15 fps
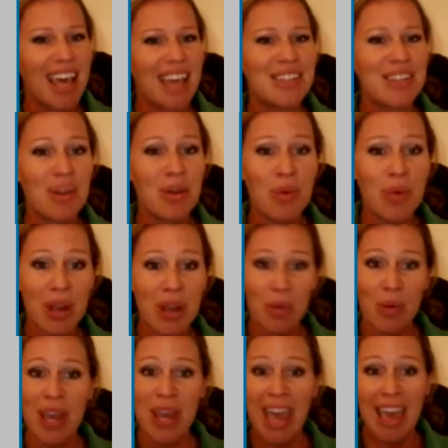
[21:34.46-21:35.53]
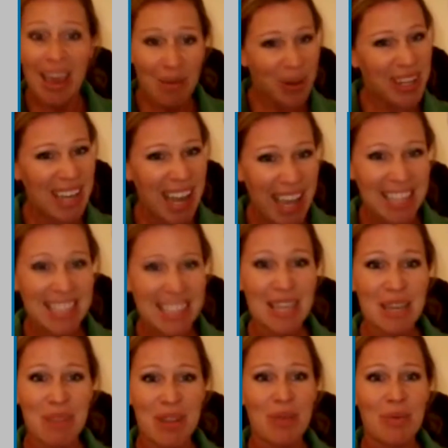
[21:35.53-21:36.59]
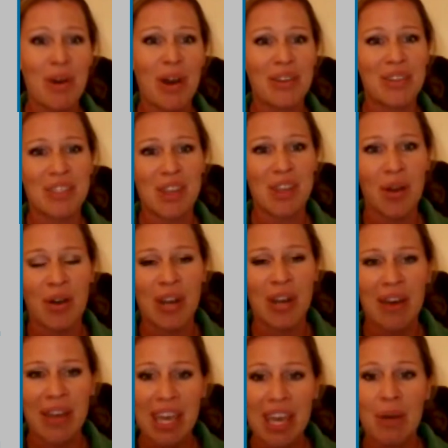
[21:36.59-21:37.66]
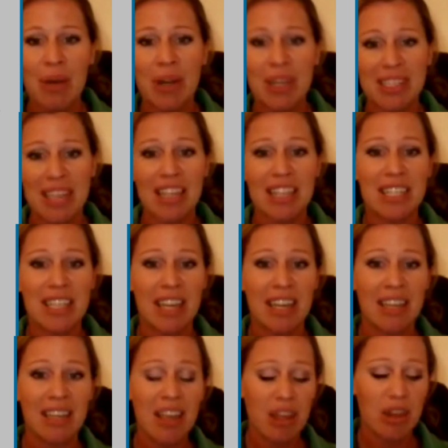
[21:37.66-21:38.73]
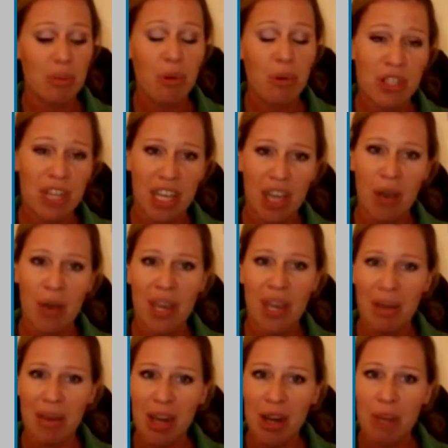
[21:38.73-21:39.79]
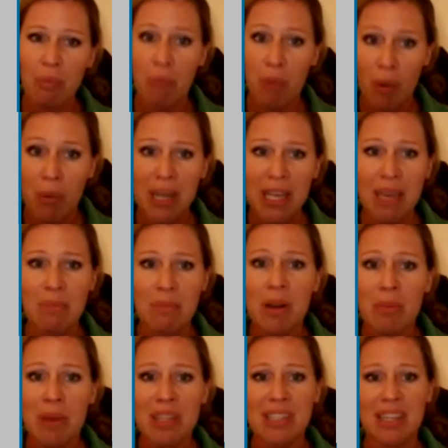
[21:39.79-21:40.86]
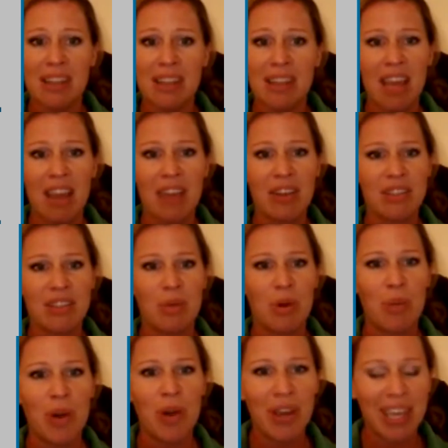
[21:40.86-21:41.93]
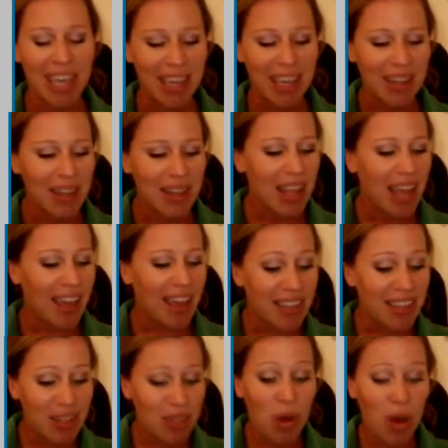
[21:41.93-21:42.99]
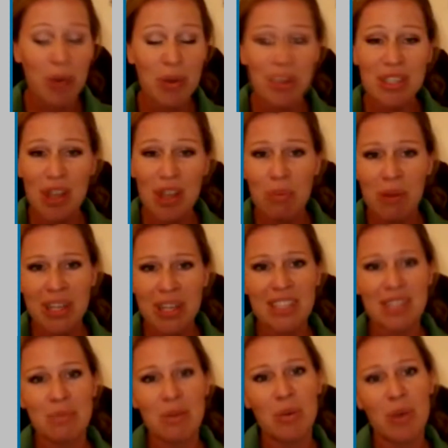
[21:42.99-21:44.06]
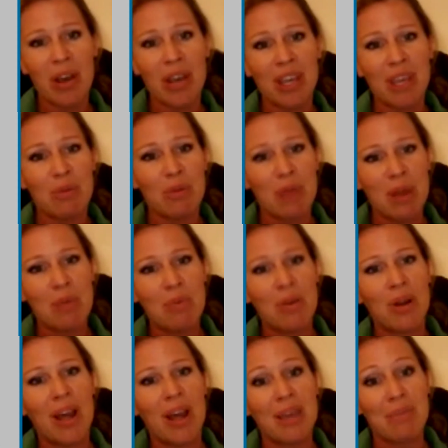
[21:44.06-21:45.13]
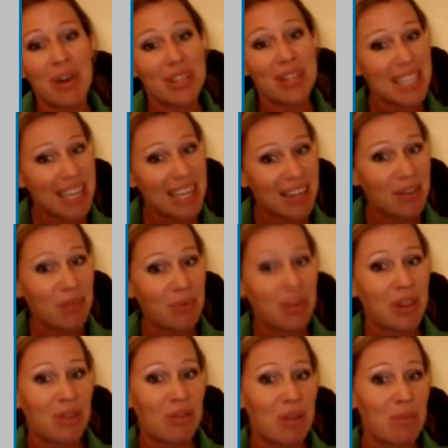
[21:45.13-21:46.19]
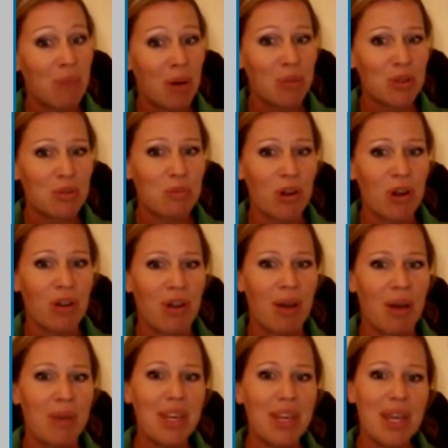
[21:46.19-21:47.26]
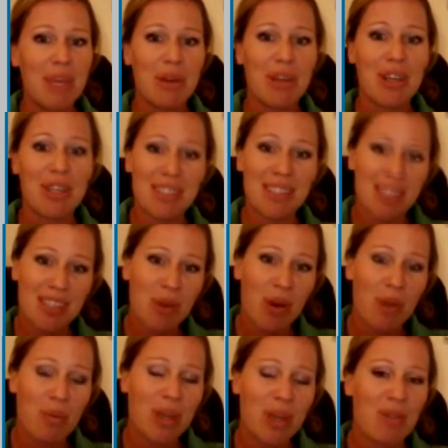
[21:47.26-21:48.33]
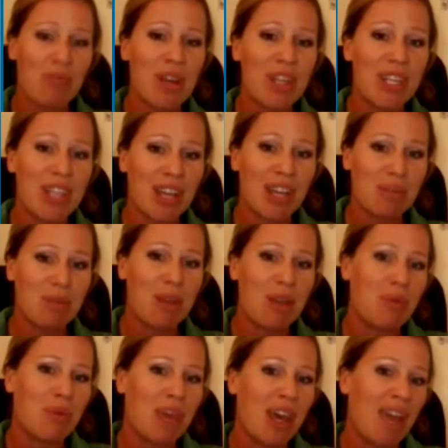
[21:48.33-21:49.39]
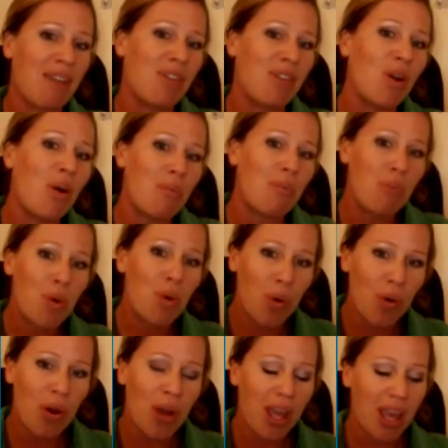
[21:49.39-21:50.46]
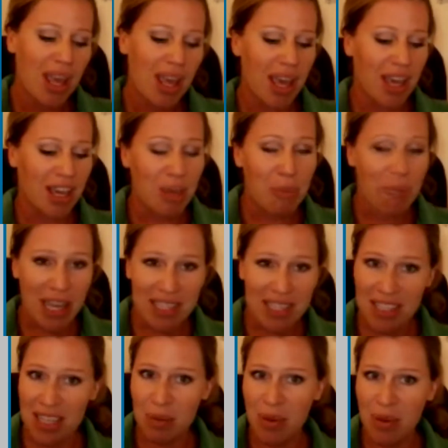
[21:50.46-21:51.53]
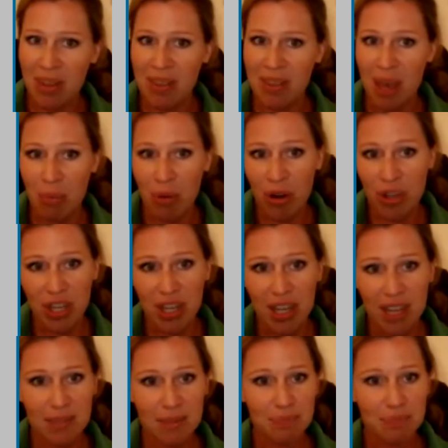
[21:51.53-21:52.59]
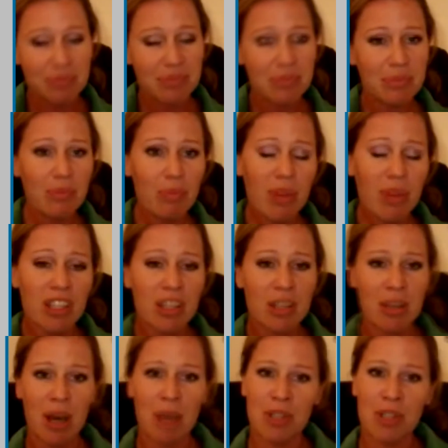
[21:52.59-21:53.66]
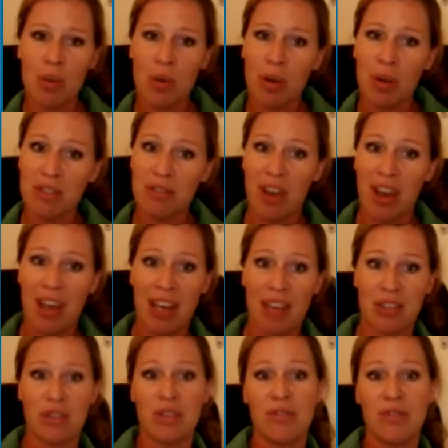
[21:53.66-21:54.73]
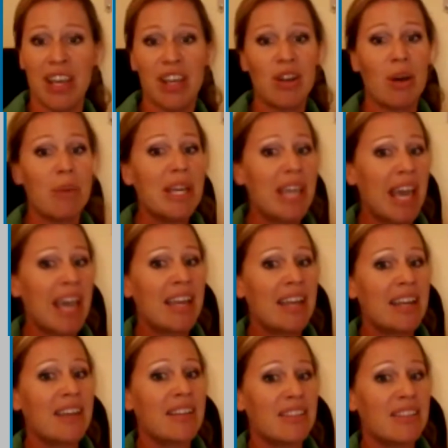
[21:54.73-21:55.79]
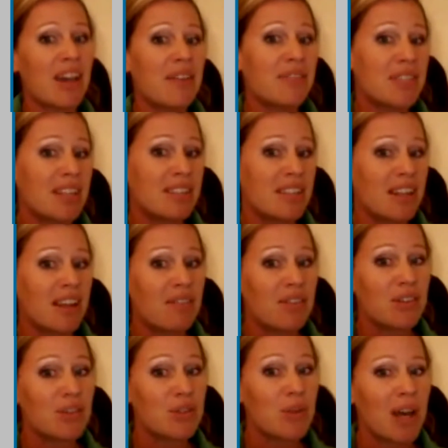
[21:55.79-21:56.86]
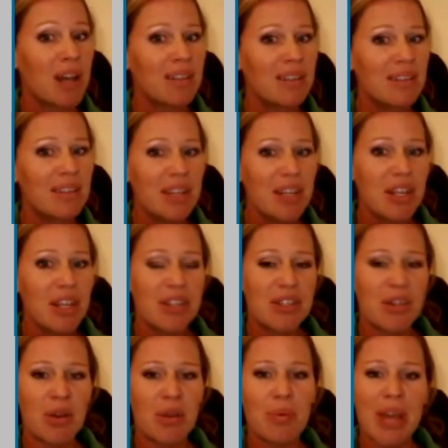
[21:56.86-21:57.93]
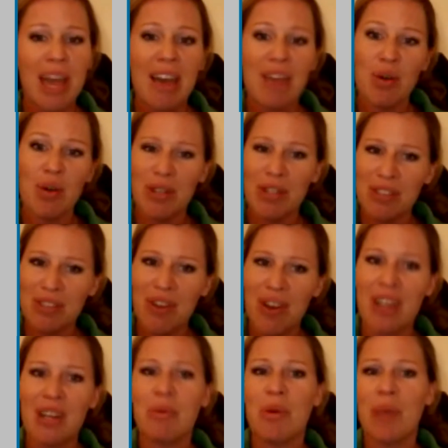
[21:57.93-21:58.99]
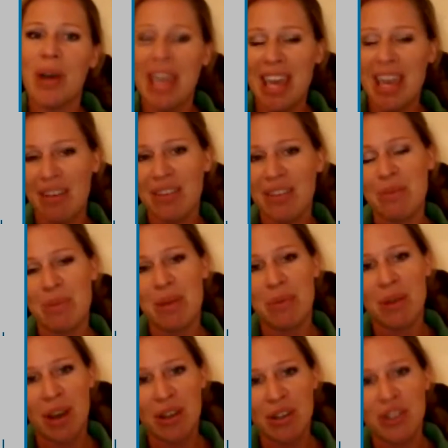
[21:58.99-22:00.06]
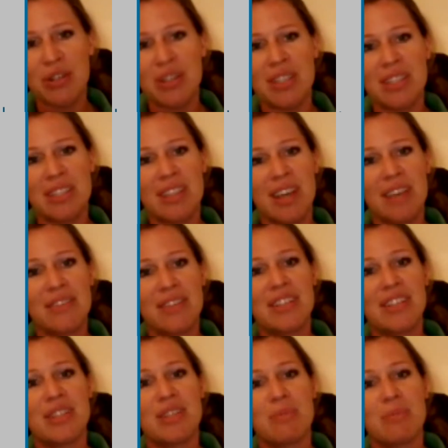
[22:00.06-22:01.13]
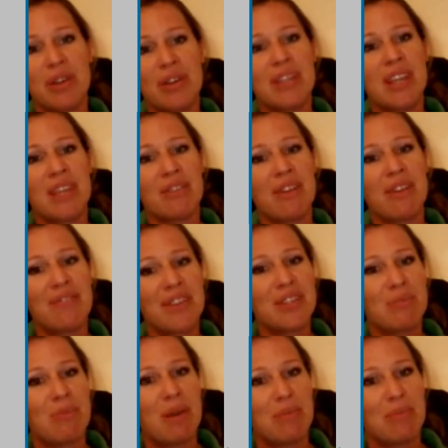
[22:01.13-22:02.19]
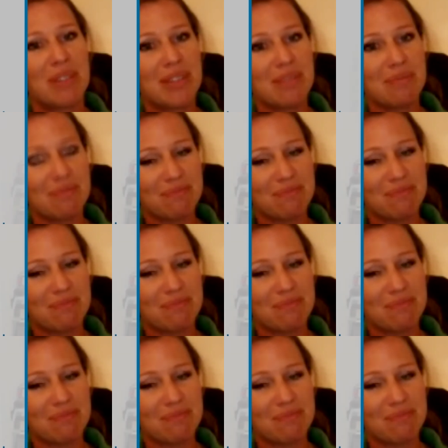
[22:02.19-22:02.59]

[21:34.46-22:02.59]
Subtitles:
And so we're neck deep in the work that's going on out here when it's actually getting the project going and getting properly implemented in the areas that we're working. And this is why we're so pleased to be working with people like Martina with the Green Bubbles program, because this is where we can reach out to people that have a lot more capacity within their projects to be able to quantify that sort of economic gain at the dive centre level as well. So we haven't quantified it, but we're hearing that people are choosing dive centres because they're Greenfins members.